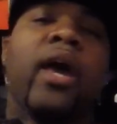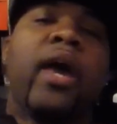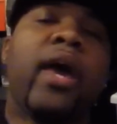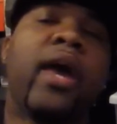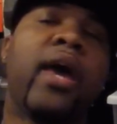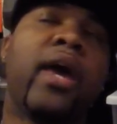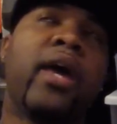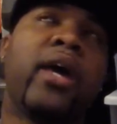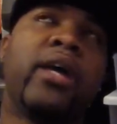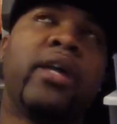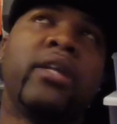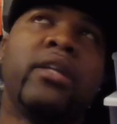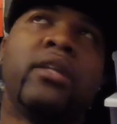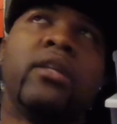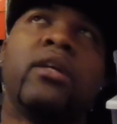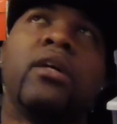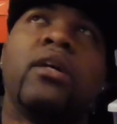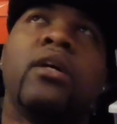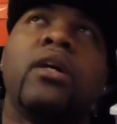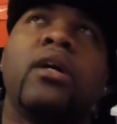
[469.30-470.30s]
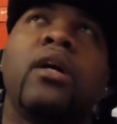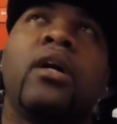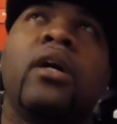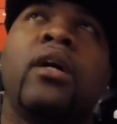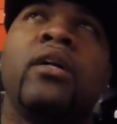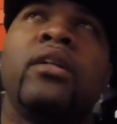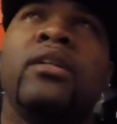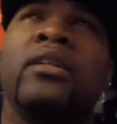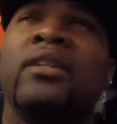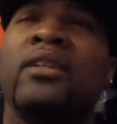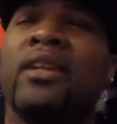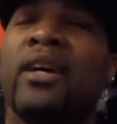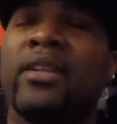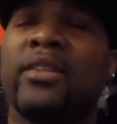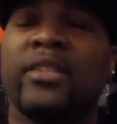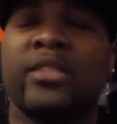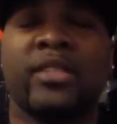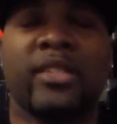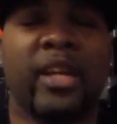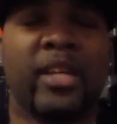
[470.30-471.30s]
and
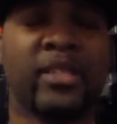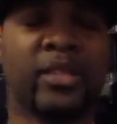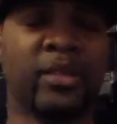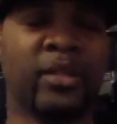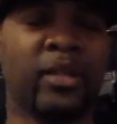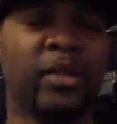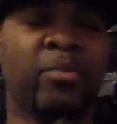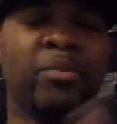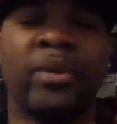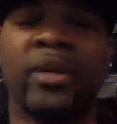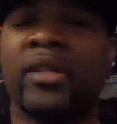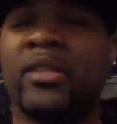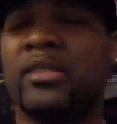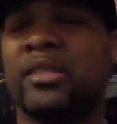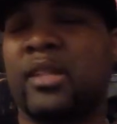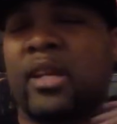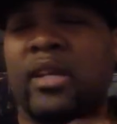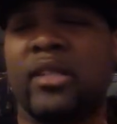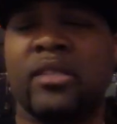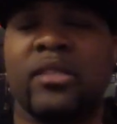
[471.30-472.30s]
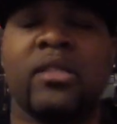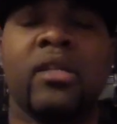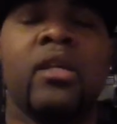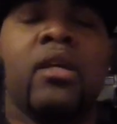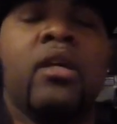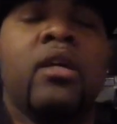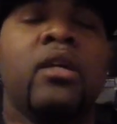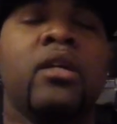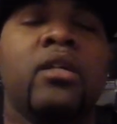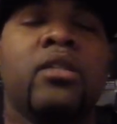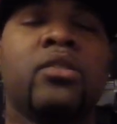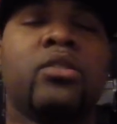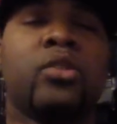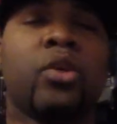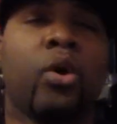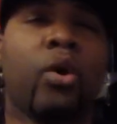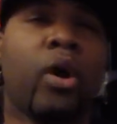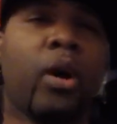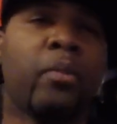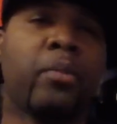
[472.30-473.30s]
another size, a bigger size.
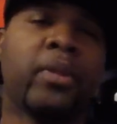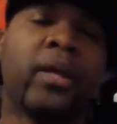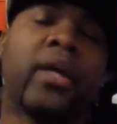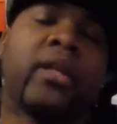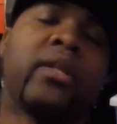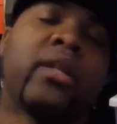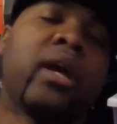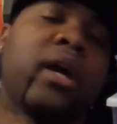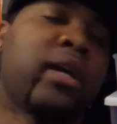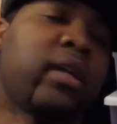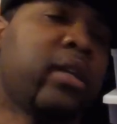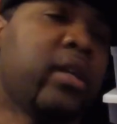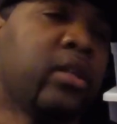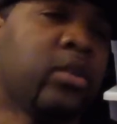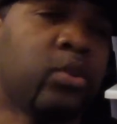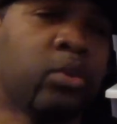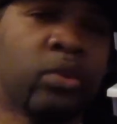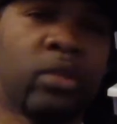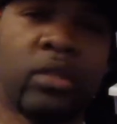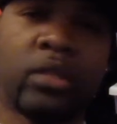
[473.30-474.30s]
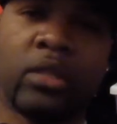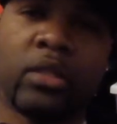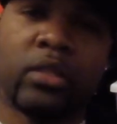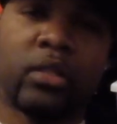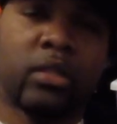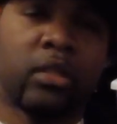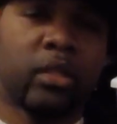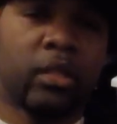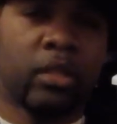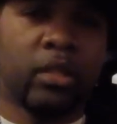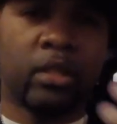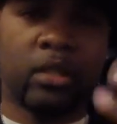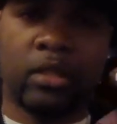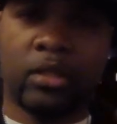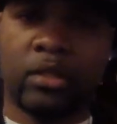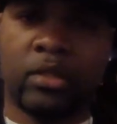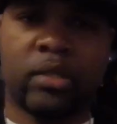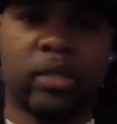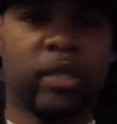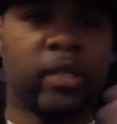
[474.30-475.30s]
So I'm like, nah, I can't do the
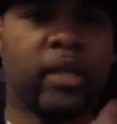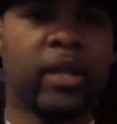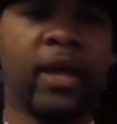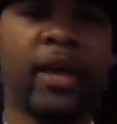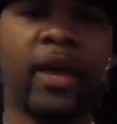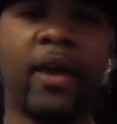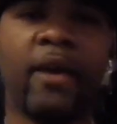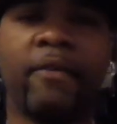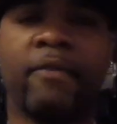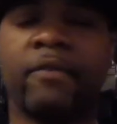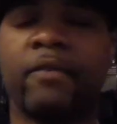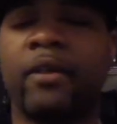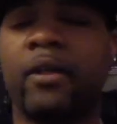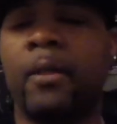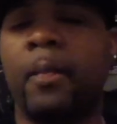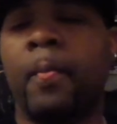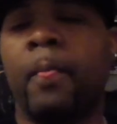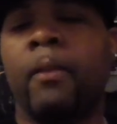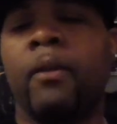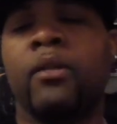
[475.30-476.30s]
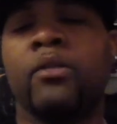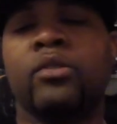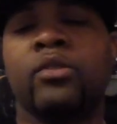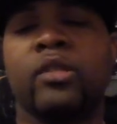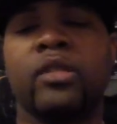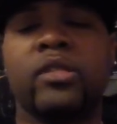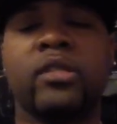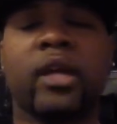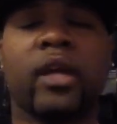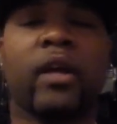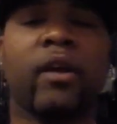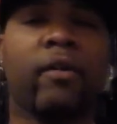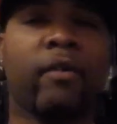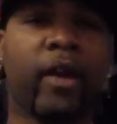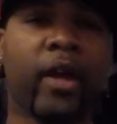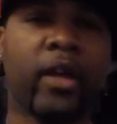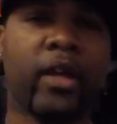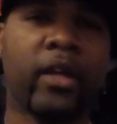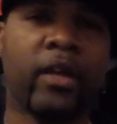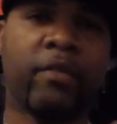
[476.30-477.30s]
10.5. So he's like, all
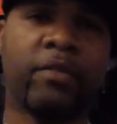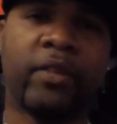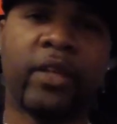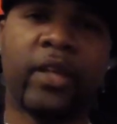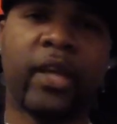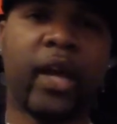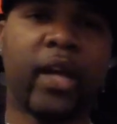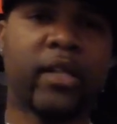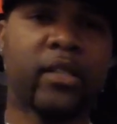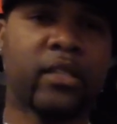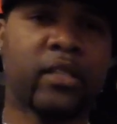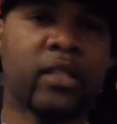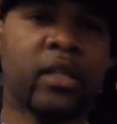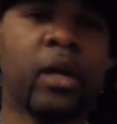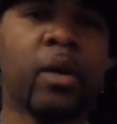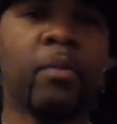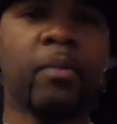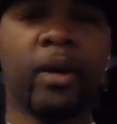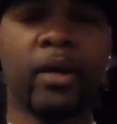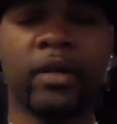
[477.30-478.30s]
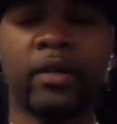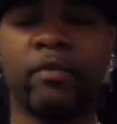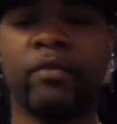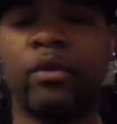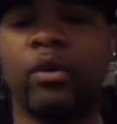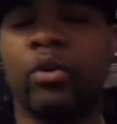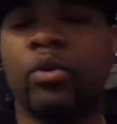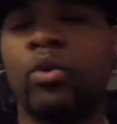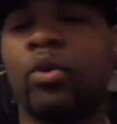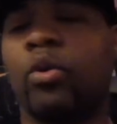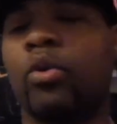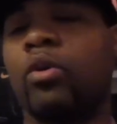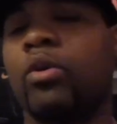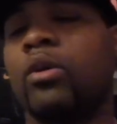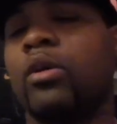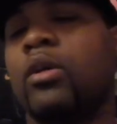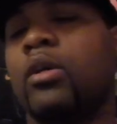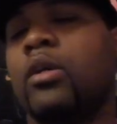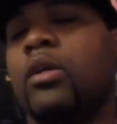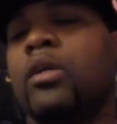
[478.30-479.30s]
right, if the guy doesn't come, I'll give you a
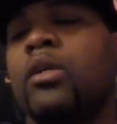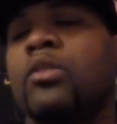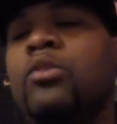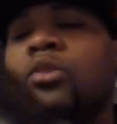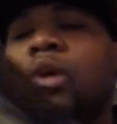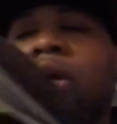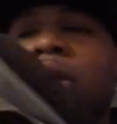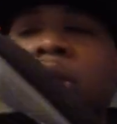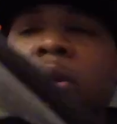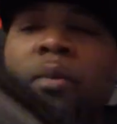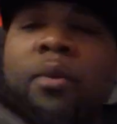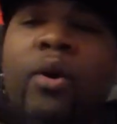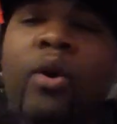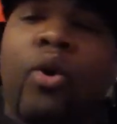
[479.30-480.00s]
call. So I come